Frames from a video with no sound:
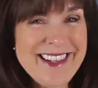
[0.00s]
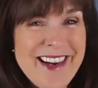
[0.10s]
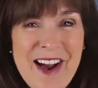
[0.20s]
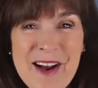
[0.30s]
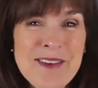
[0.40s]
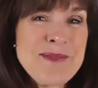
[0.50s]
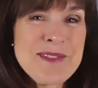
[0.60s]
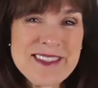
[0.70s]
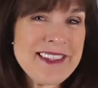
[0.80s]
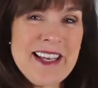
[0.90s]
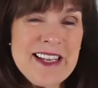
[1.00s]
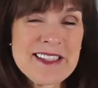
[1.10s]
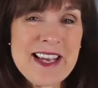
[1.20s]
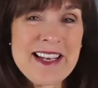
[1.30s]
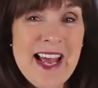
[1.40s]
as
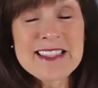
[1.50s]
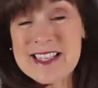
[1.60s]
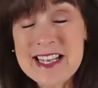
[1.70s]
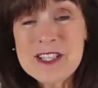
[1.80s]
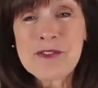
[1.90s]
an